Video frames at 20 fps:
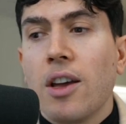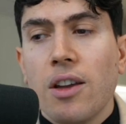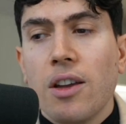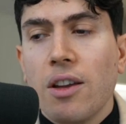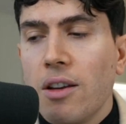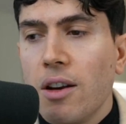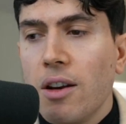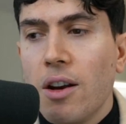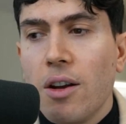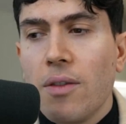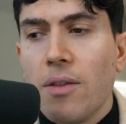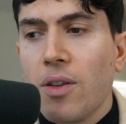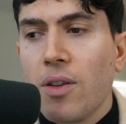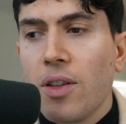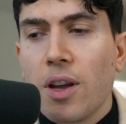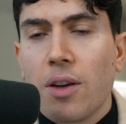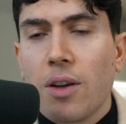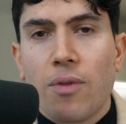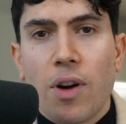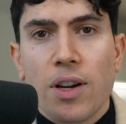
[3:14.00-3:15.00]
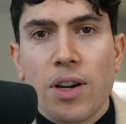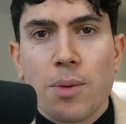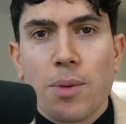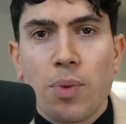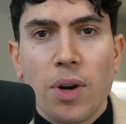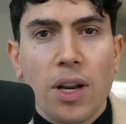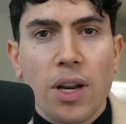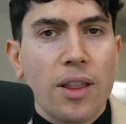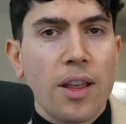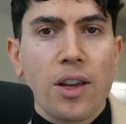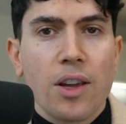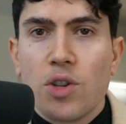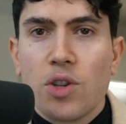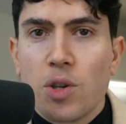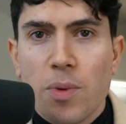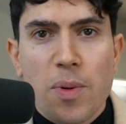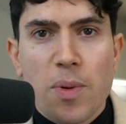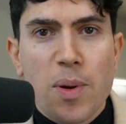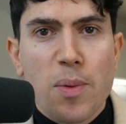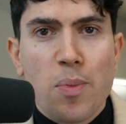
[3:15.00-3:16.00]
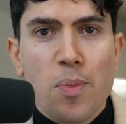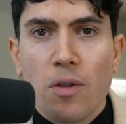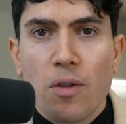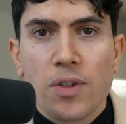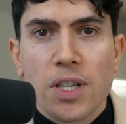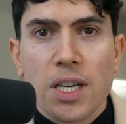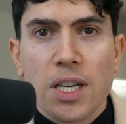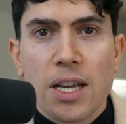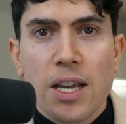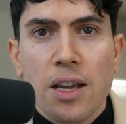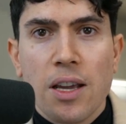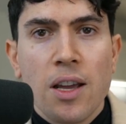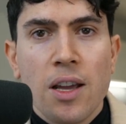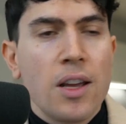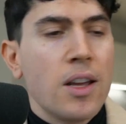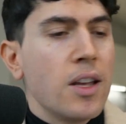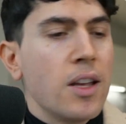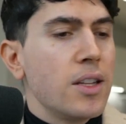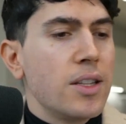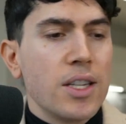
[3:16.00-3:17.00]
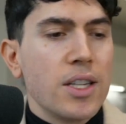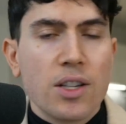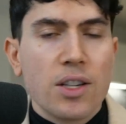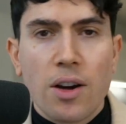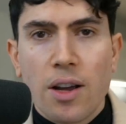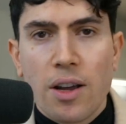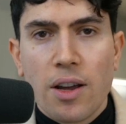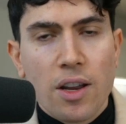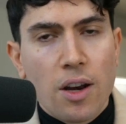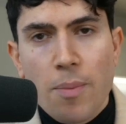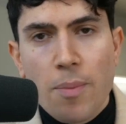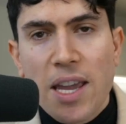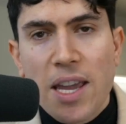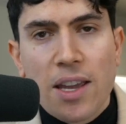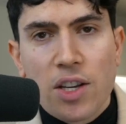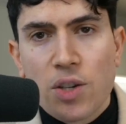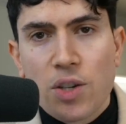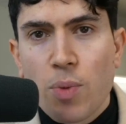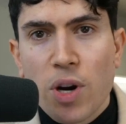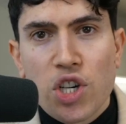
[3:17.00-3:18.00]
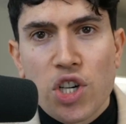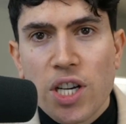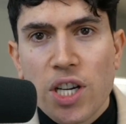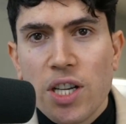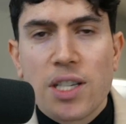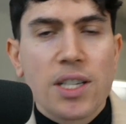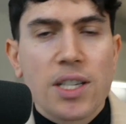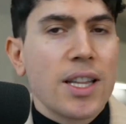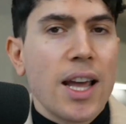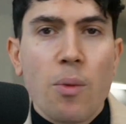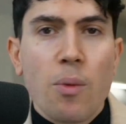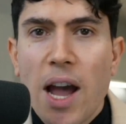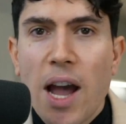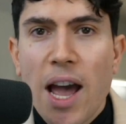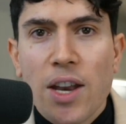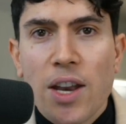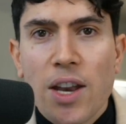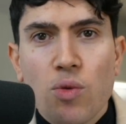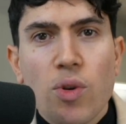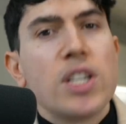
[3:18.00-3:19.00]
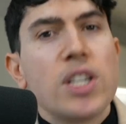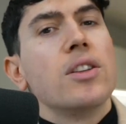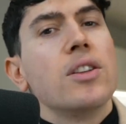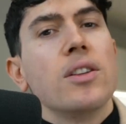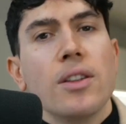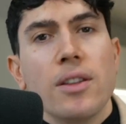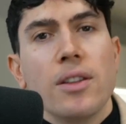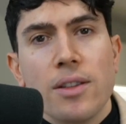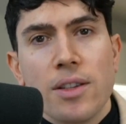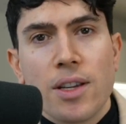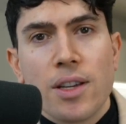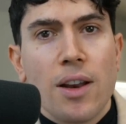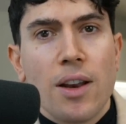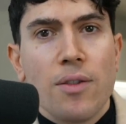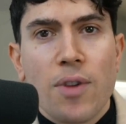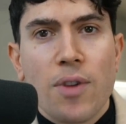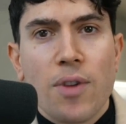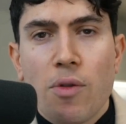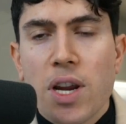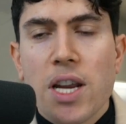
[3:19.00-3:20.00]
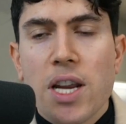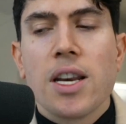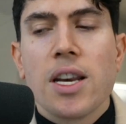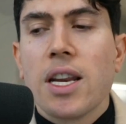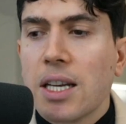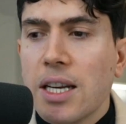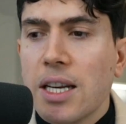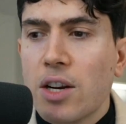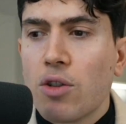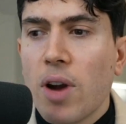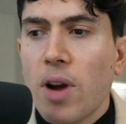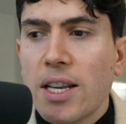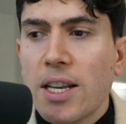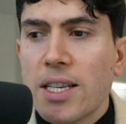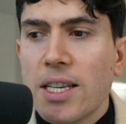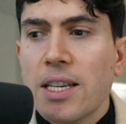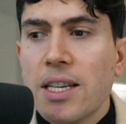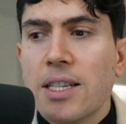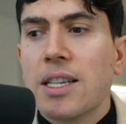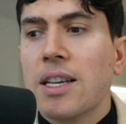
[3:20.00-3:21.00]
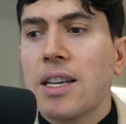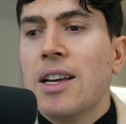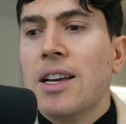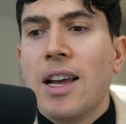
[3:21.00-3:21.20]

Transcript: You know, if you think very simply, there used to be people obviously design, you know, making spreadsheets that were handwritten and very neatly created.